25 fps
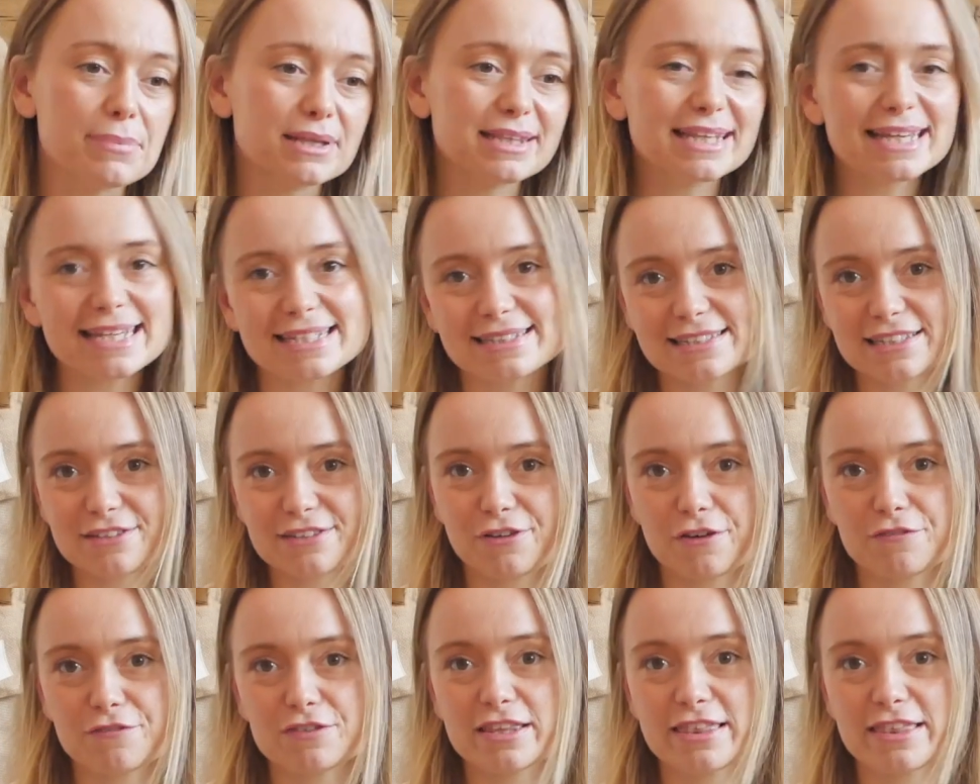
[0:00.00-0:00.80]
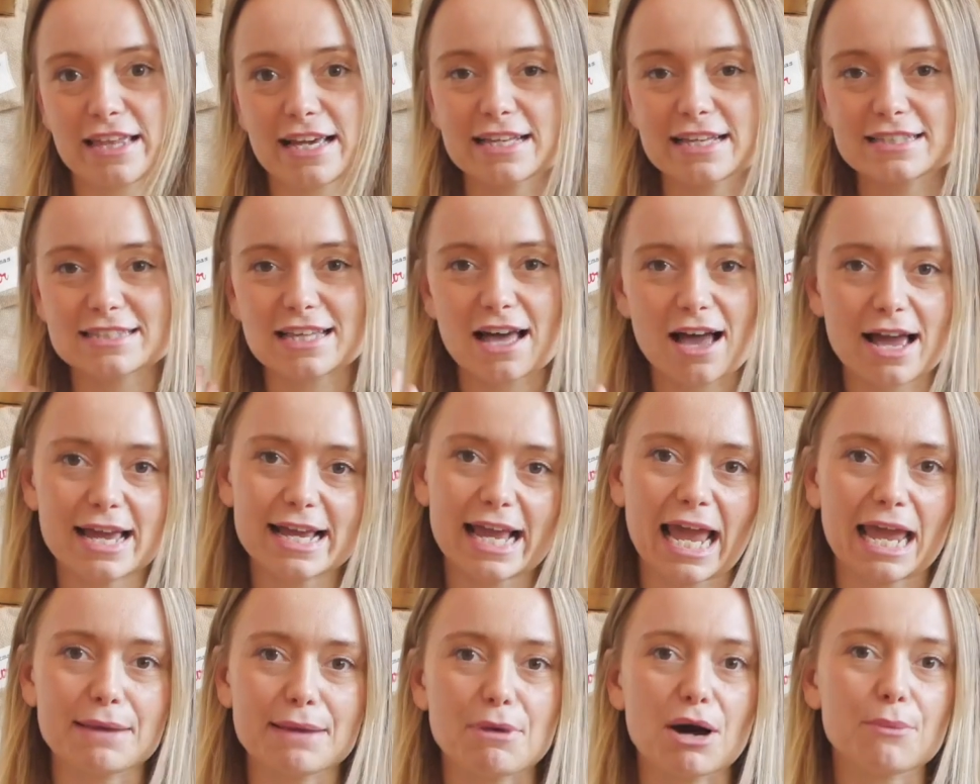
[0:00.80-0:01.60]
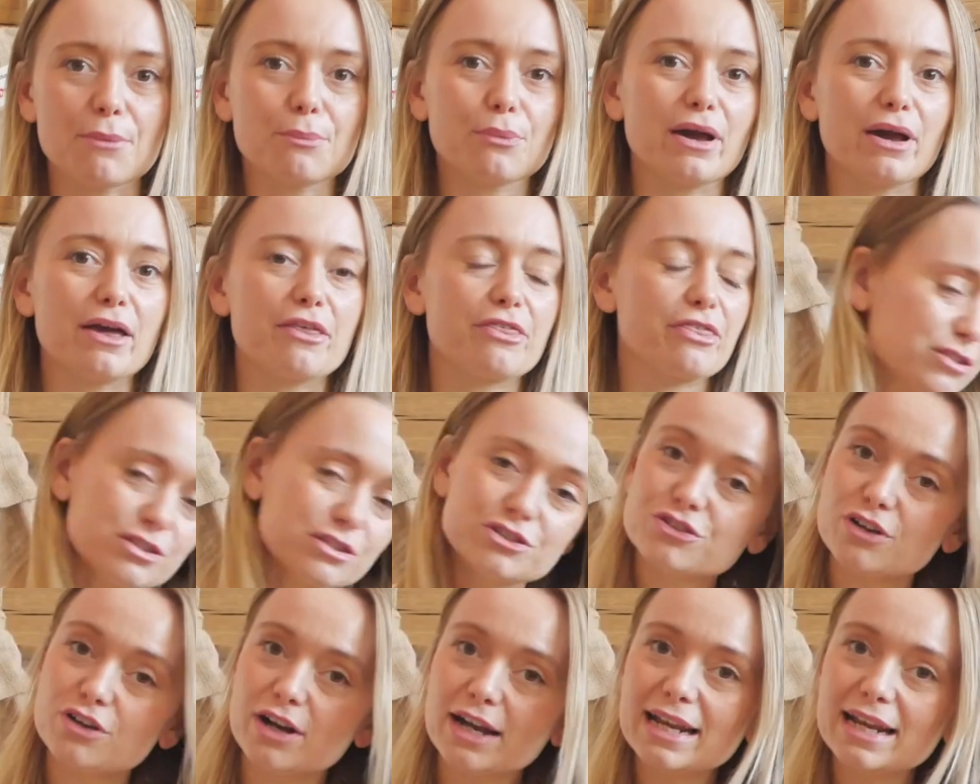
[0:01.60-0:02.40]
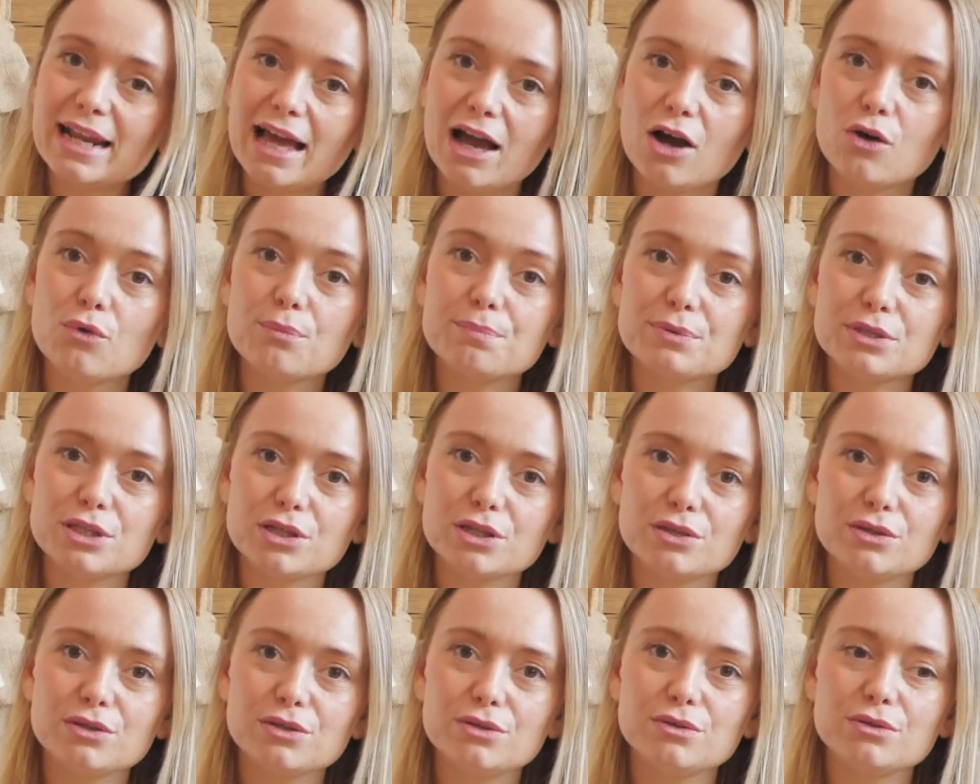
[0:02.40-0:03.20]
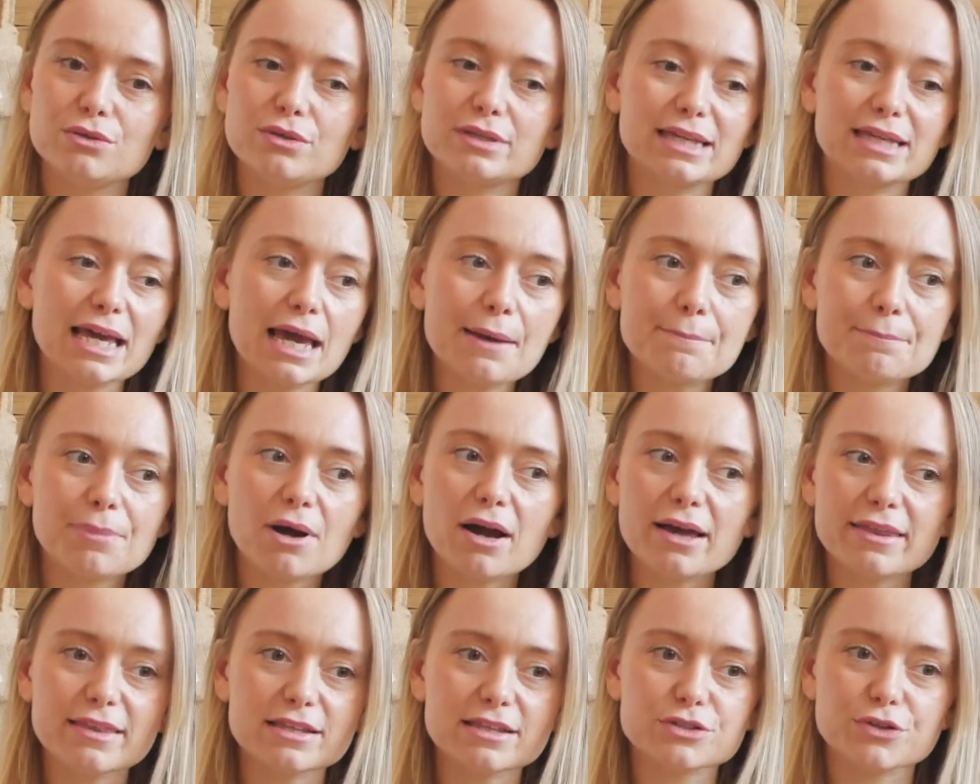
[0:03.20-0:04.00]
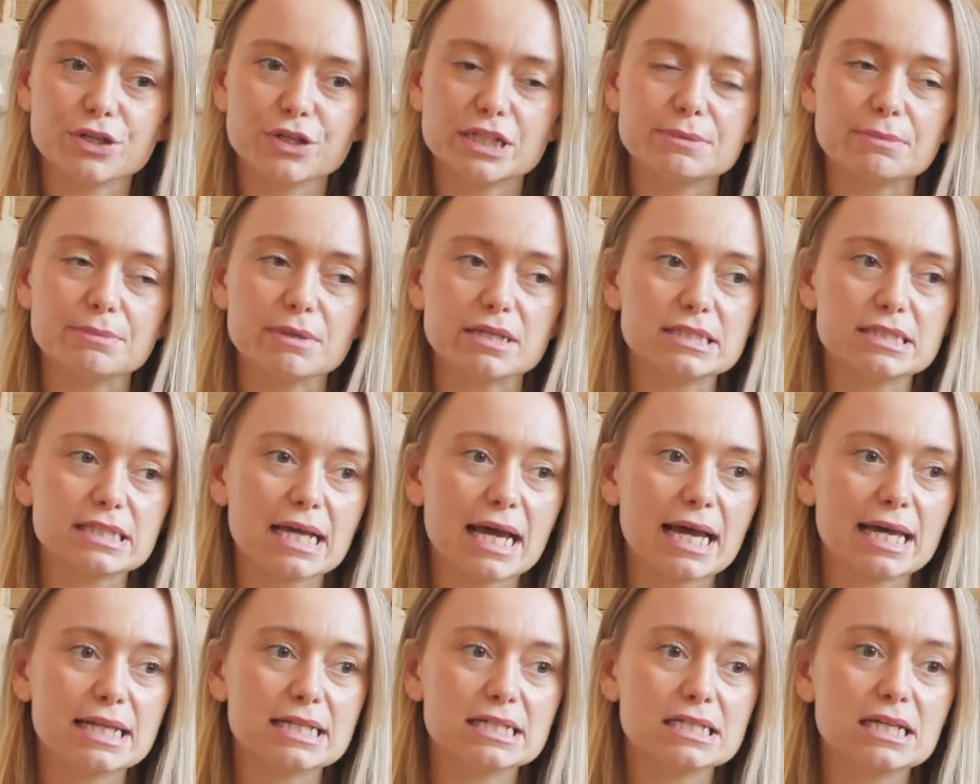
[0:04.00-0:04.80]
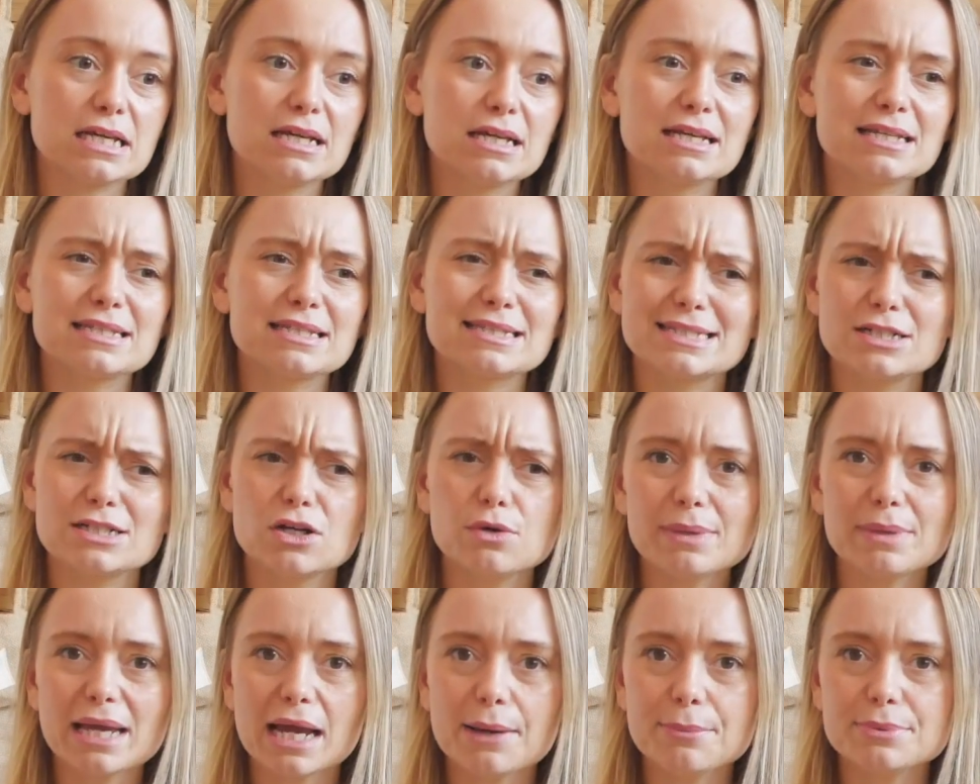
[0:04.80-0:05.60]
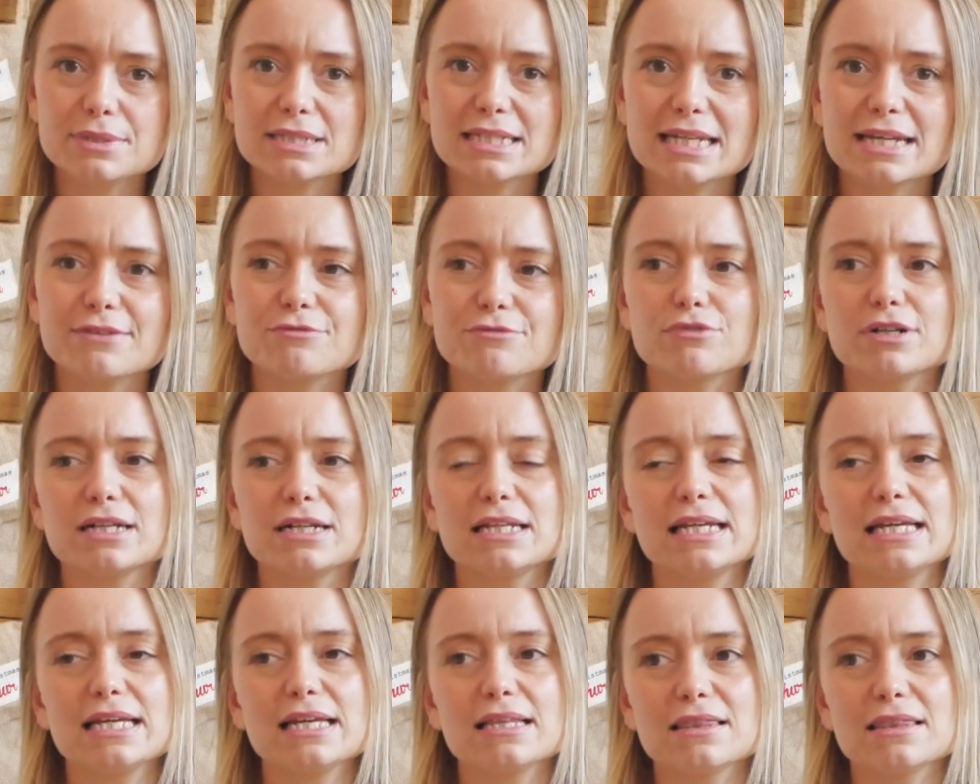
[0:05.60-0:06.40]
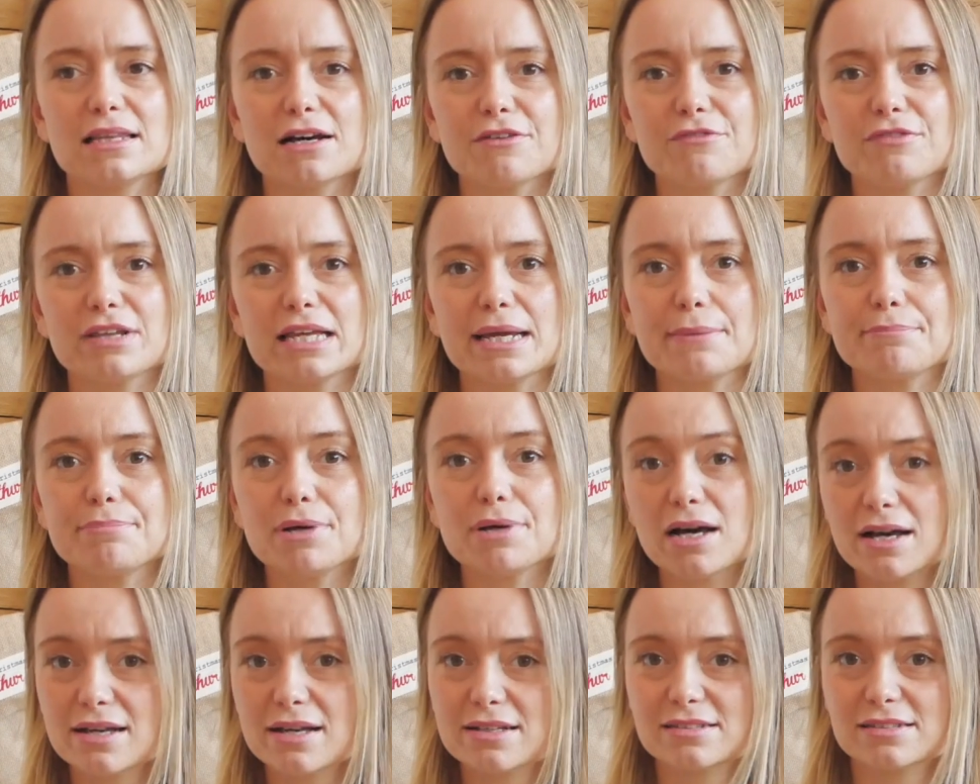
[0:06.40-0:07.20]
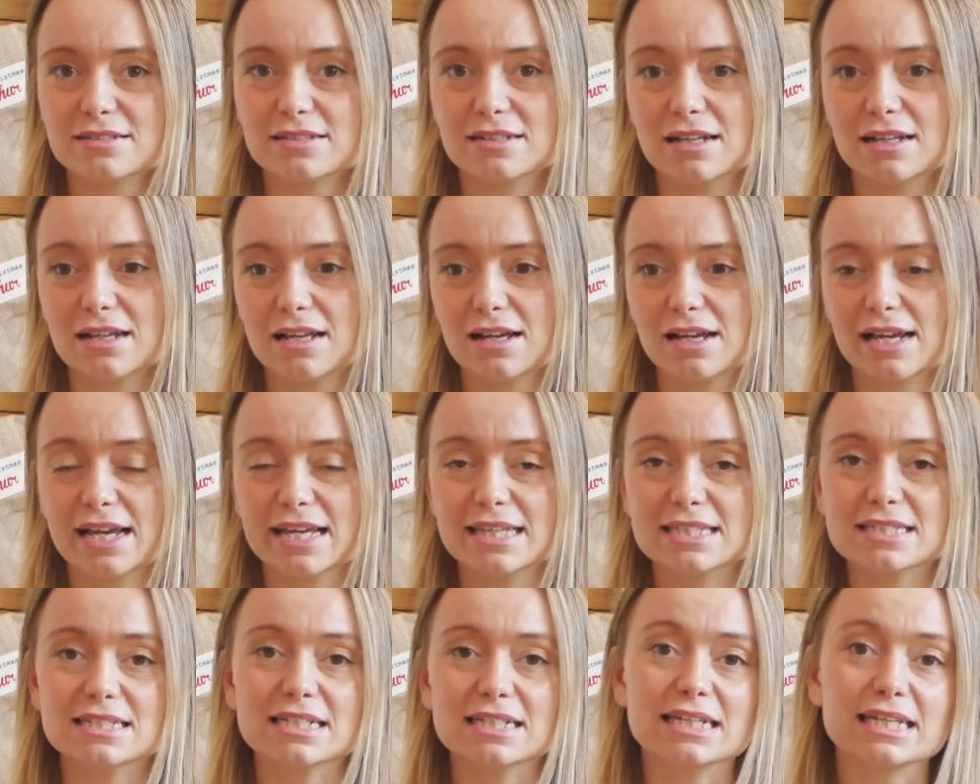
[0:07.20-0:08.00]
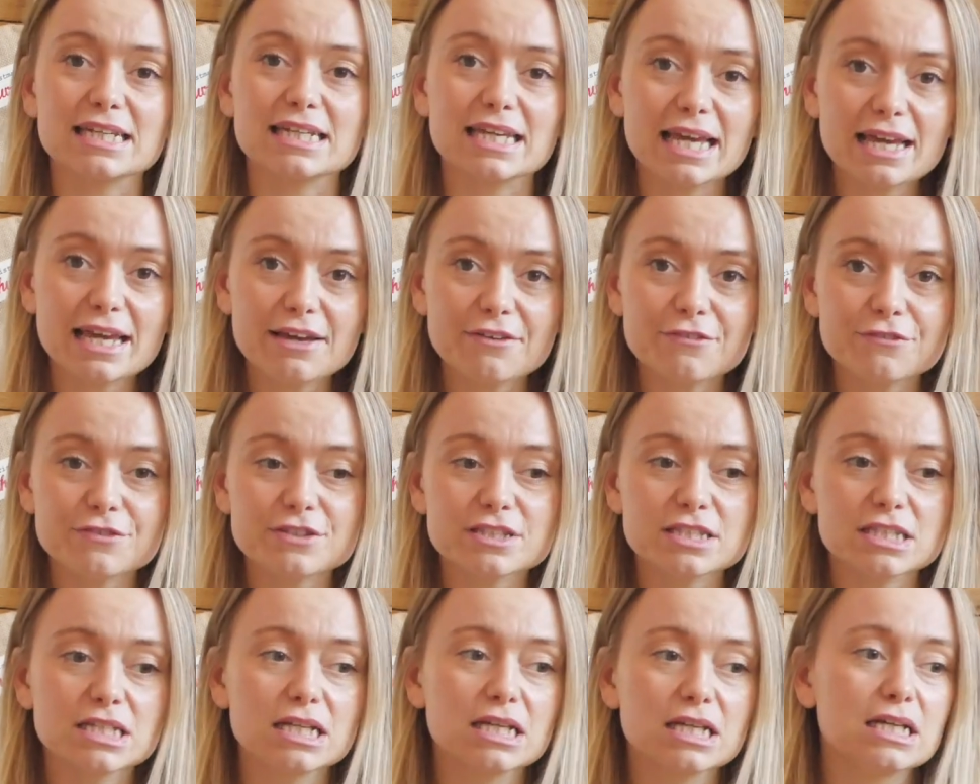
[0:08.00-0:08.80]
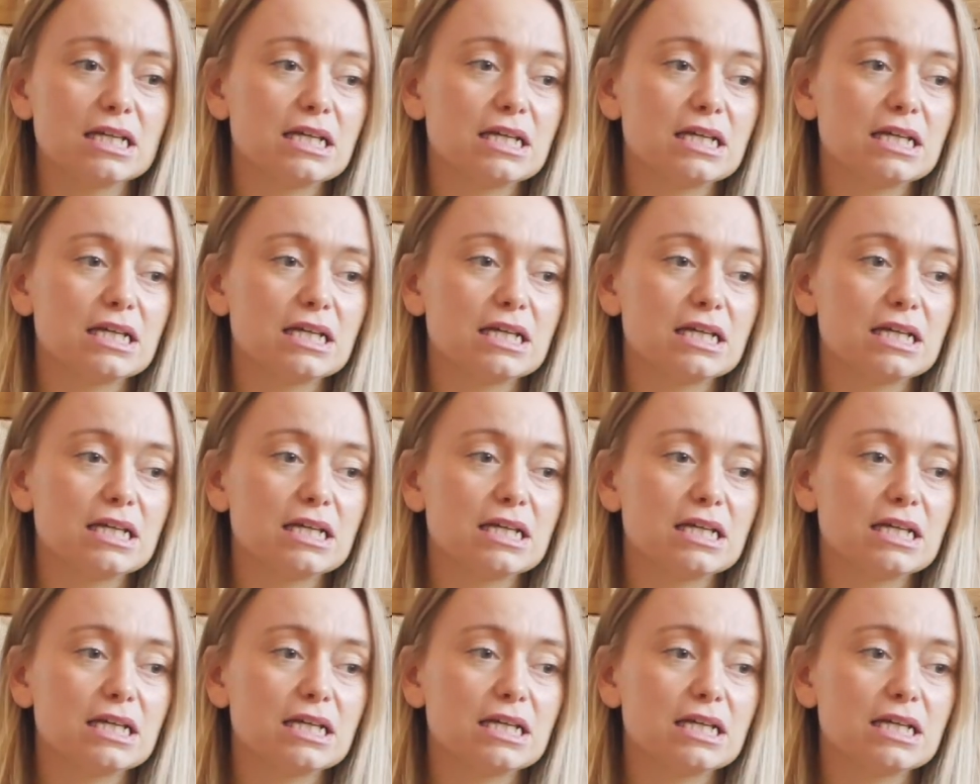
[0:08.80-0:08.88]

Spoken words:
but these are the 50 things that I came up with to try and help you get by this Christmas and still be able to give really lovely personalised gifts,